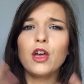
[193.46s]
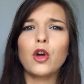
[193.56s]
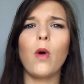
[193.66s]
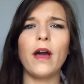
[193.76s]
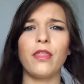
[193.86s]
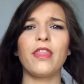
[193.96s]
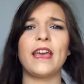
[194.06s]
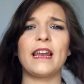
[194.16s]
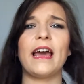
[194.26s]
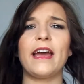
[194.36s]
Quite a
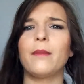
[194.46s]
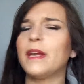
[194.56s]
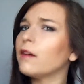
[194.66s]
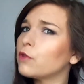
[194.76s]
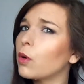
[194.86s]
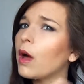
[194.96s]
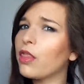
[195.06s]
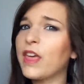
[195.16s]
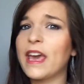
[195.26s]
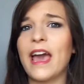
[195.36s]
thick layer. I mean, I've got quite
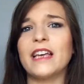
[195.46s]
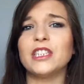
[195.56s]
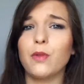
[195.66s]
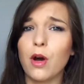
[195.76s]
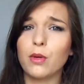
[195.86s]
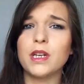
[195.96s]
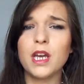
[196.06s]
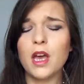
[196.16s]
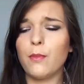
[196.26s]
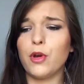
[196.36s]
thick hair, so I would
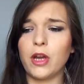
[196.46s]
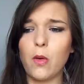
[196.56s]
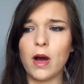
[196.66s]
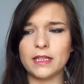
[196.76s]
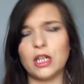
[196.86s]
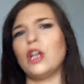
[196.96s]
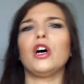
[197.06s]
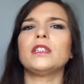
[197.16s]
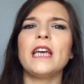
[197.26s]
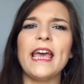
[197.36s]
put in quite a
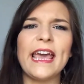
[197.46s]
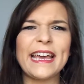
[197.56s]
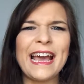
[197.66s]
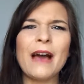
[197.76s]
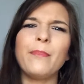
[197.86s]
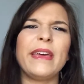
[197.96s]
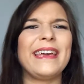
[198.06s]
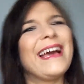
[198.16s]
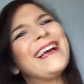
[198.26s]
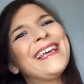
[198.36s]
lot. It can
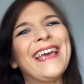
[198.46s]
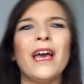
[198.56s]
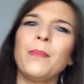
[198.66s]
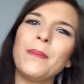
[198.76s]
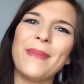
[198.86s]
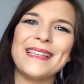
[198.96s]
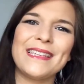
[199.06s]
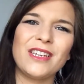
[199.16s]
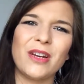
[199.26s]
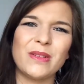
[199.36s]
get a bit
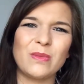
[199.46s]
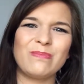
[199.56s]
messy, you know.